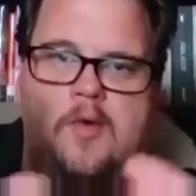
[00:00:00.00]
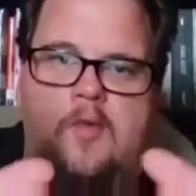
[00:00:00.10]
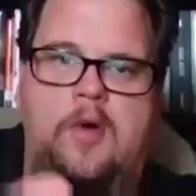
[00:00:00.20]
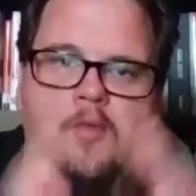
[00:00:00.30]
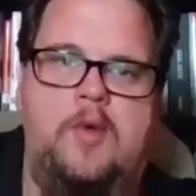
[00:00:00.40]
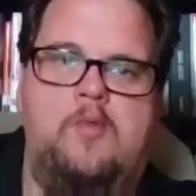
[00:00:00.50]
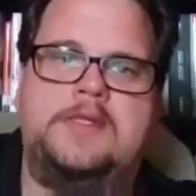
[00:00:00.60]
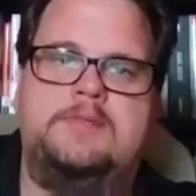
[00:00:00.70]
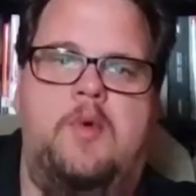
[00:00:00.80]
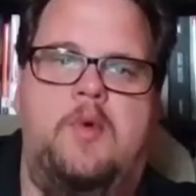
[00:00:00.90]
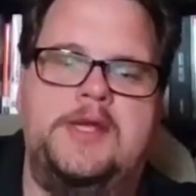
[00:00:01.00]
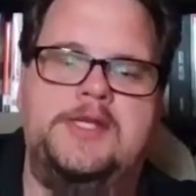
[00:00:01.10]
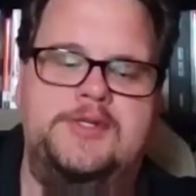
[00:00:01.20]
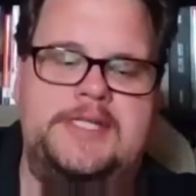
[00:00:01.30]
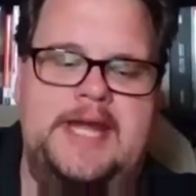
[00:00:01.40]
What what what what
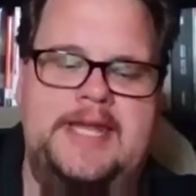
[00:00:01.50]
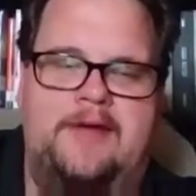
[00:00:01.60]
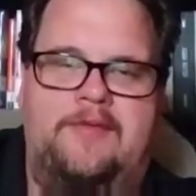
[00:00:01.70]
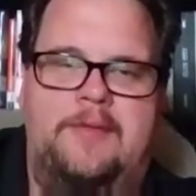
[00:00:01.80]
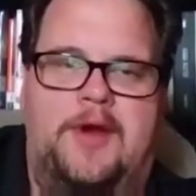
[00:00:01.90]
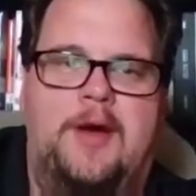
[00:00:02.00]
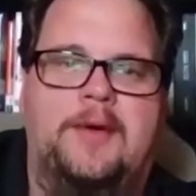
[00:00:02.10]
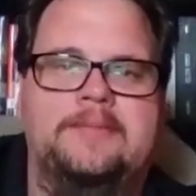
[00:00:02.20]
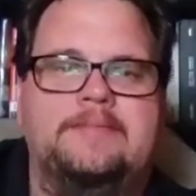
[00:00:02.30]
makes you stand out from the crowd?